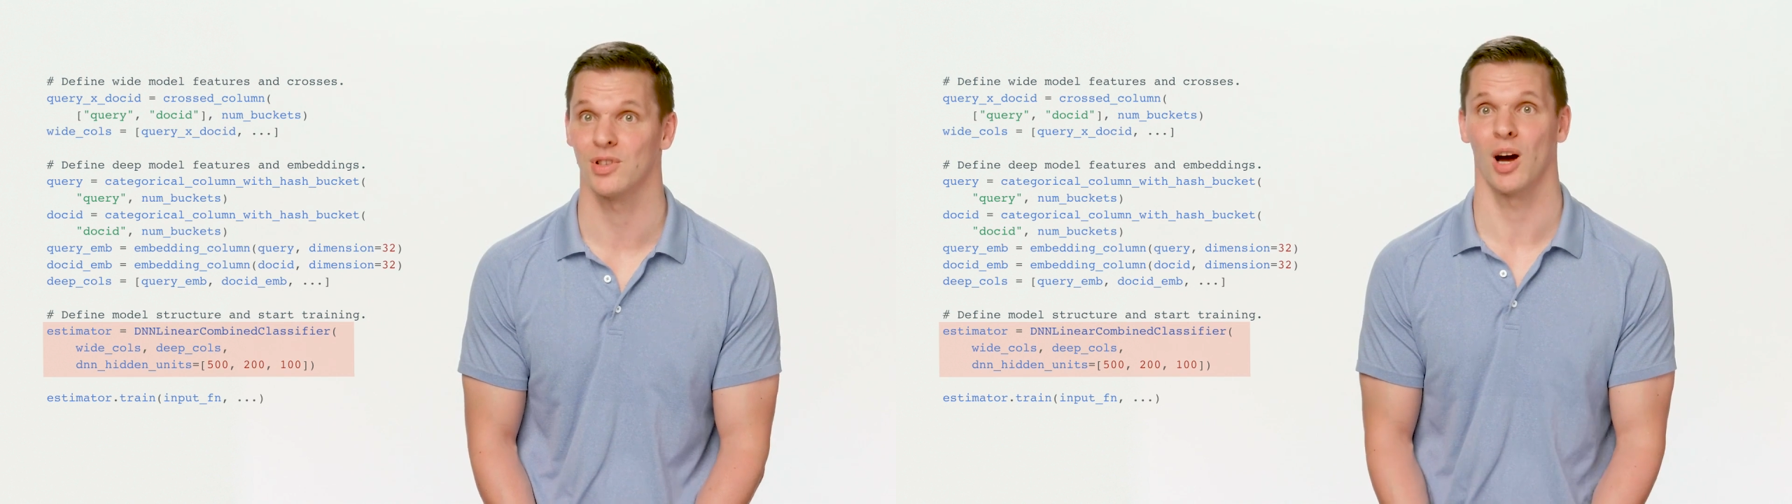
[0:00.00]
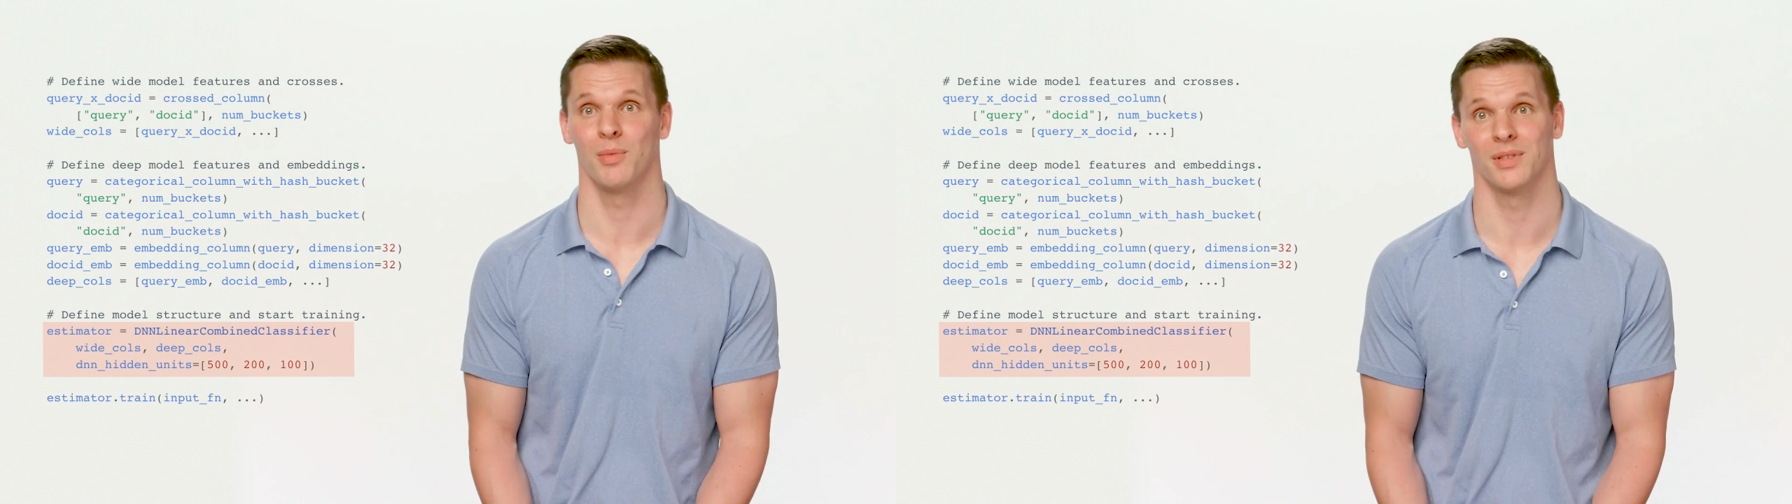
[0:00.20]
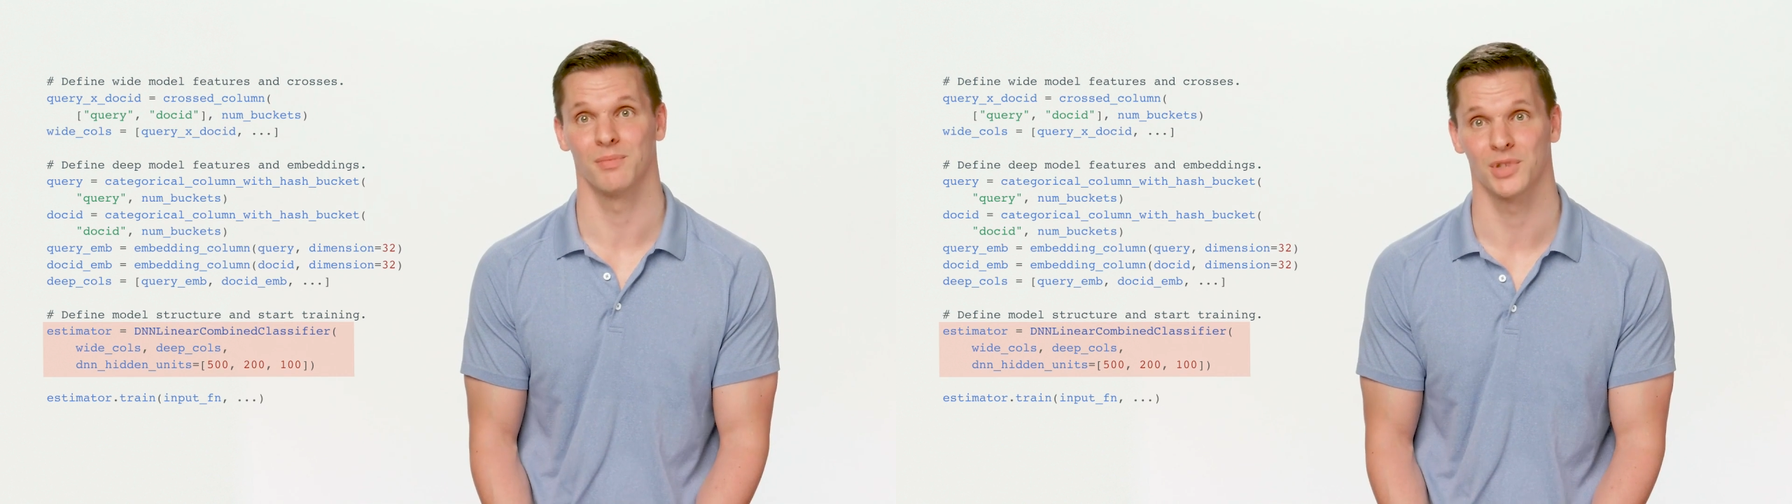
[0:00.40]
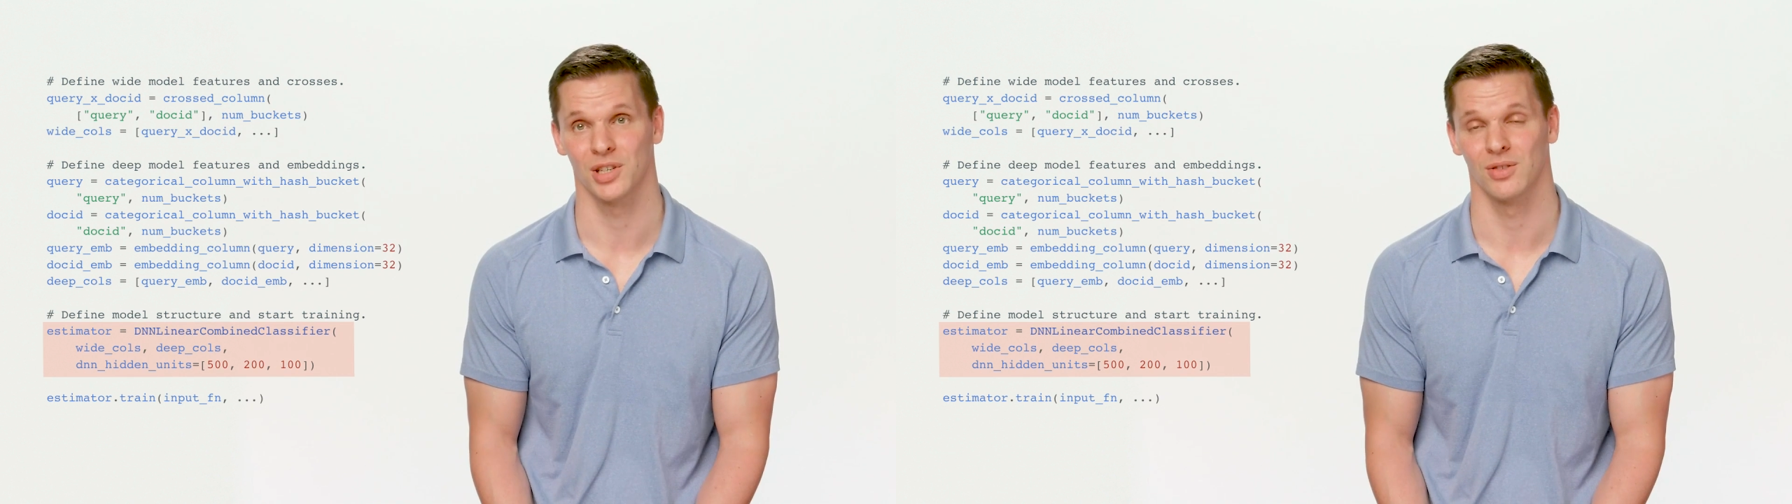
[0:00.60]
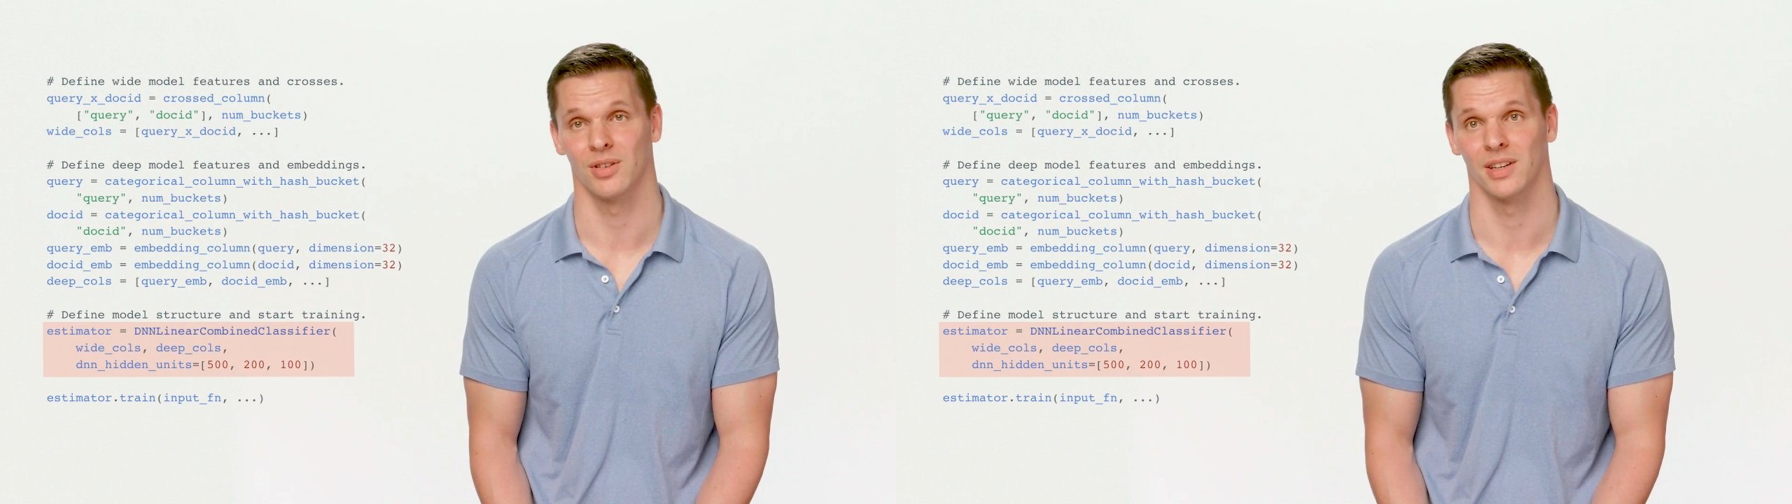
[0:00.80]
common
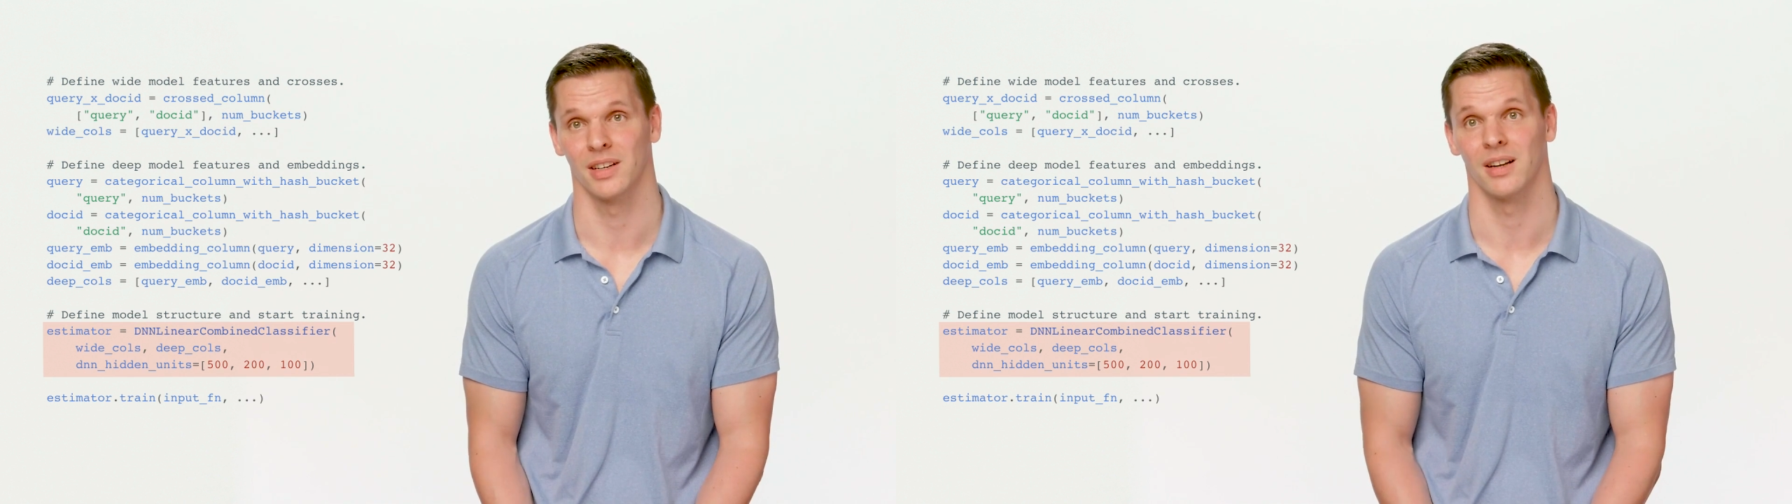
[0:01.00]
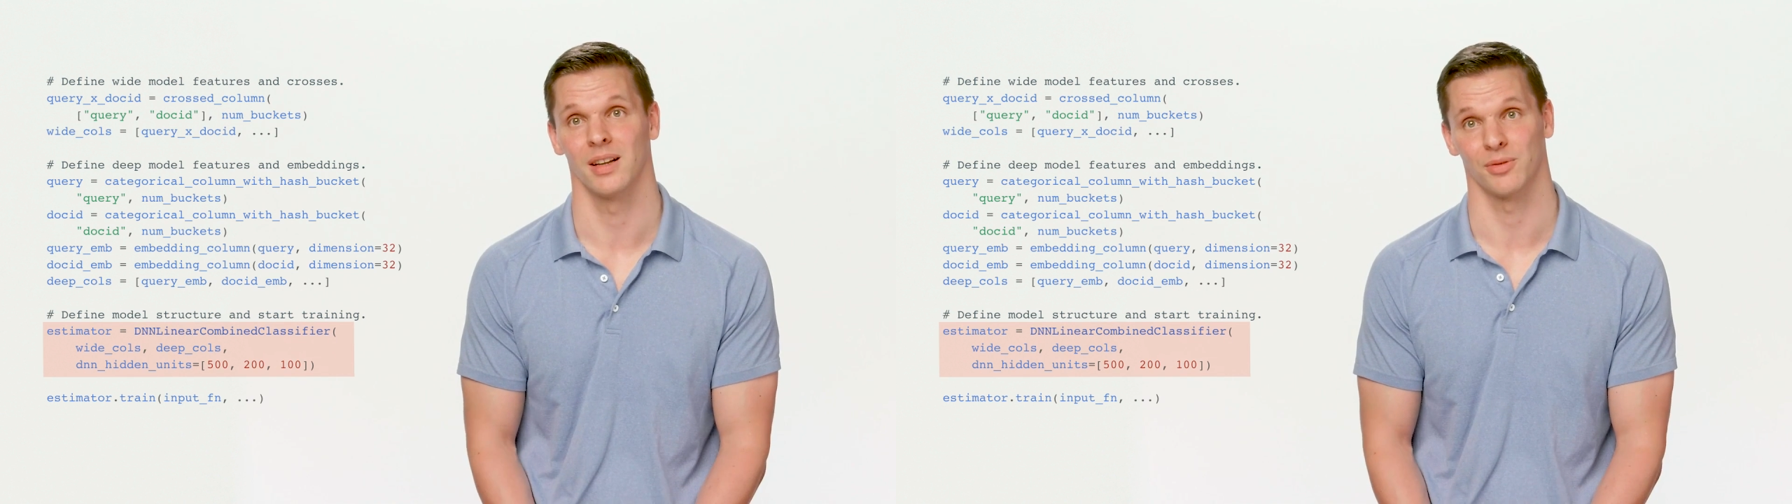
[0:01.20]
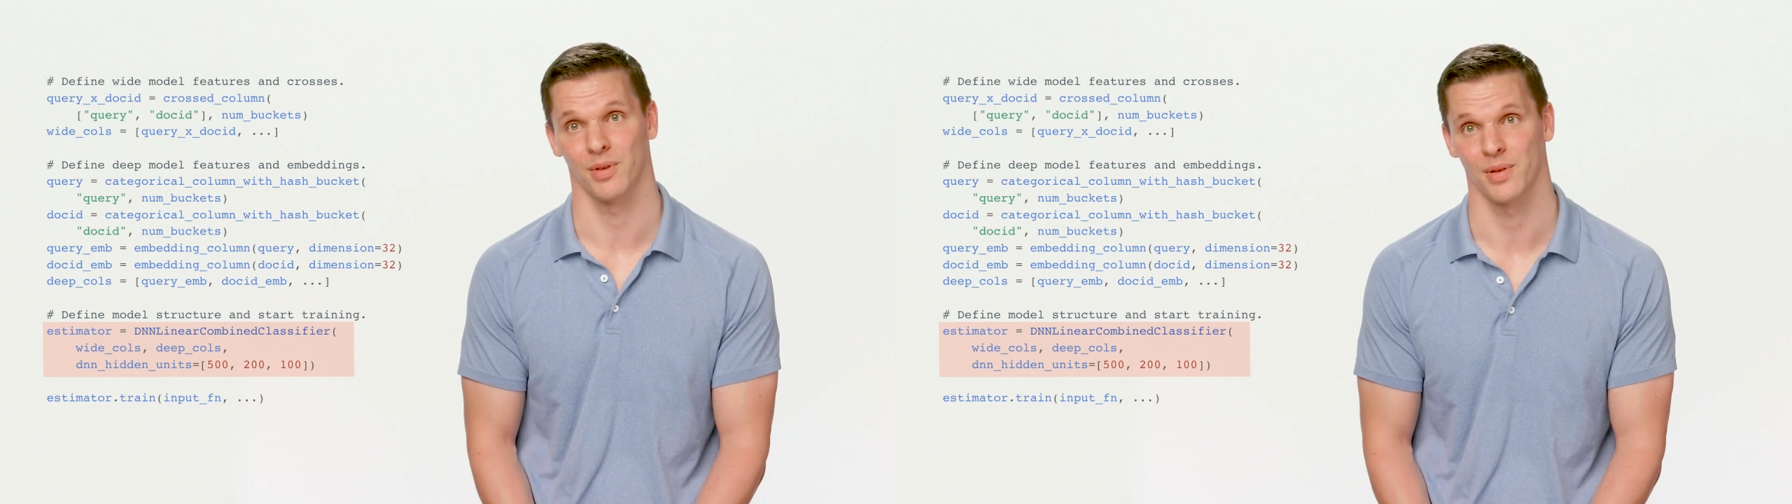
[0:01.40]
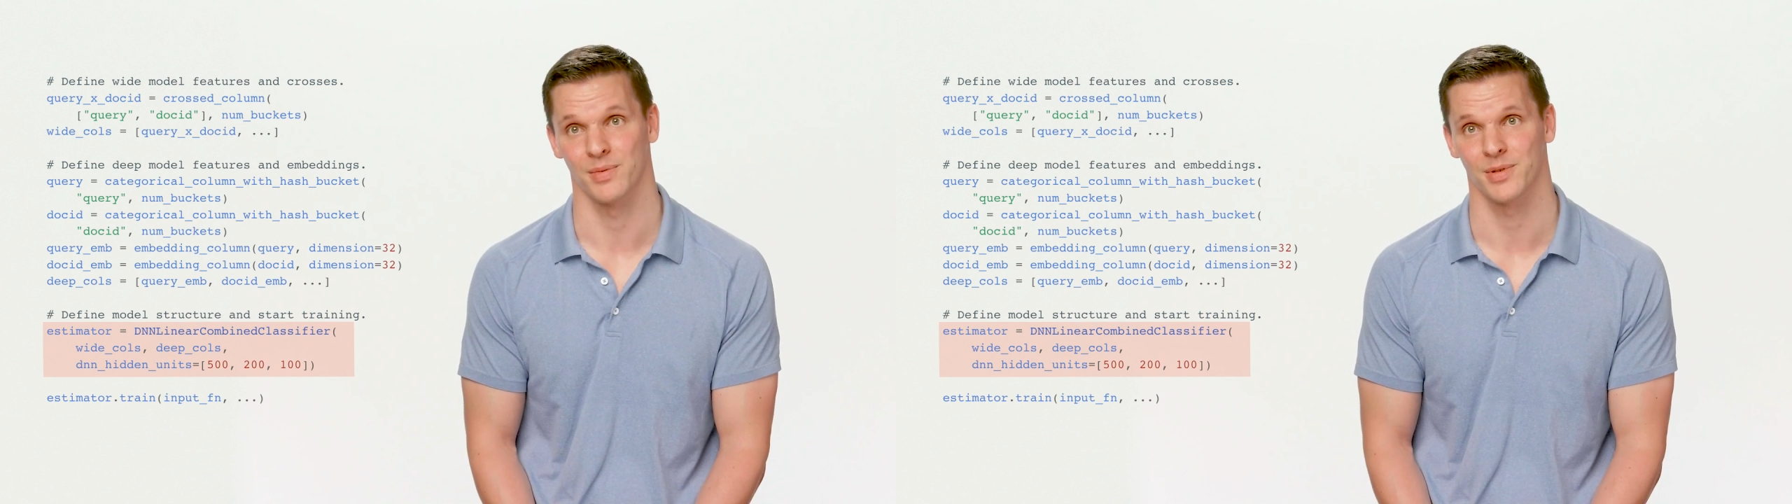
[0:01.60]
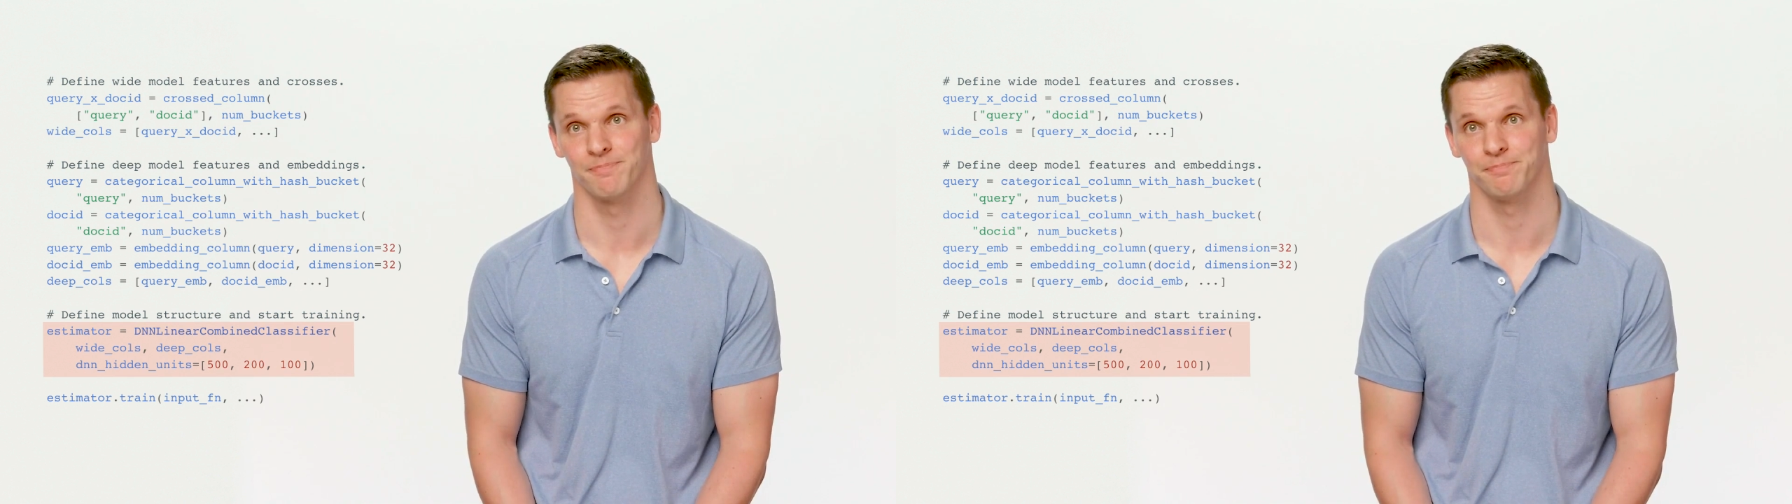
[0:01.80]
machine learning
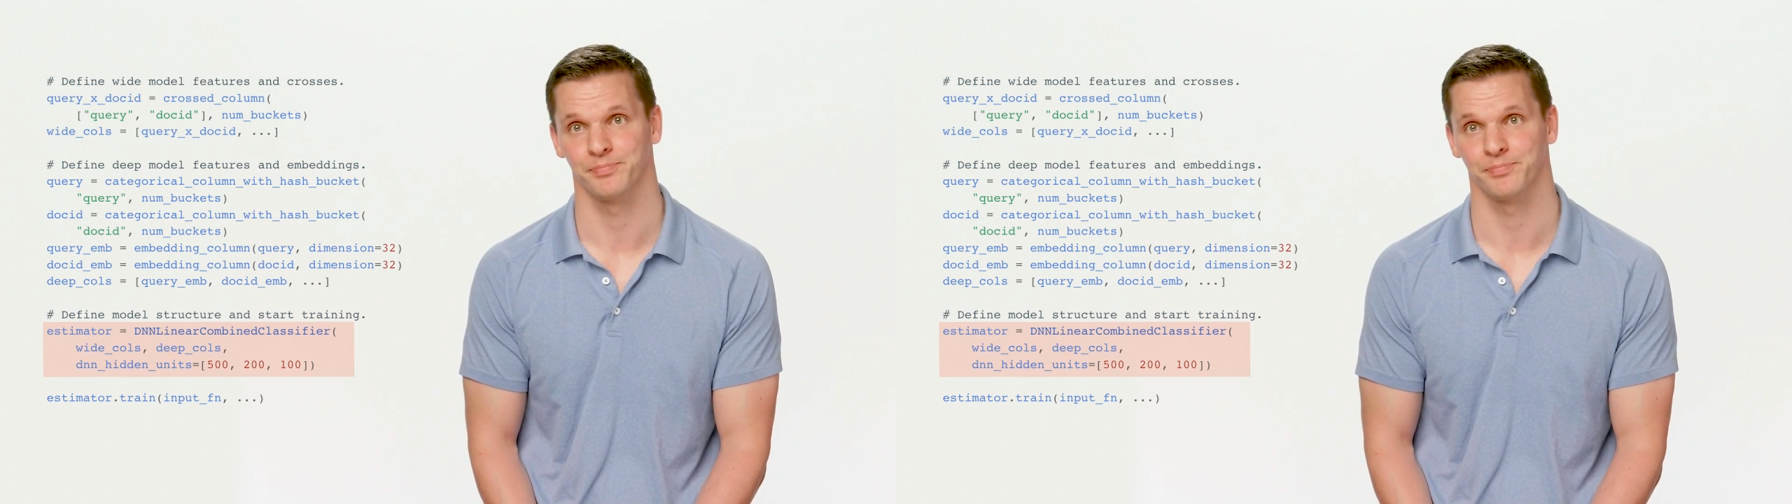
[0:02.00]
algorithms.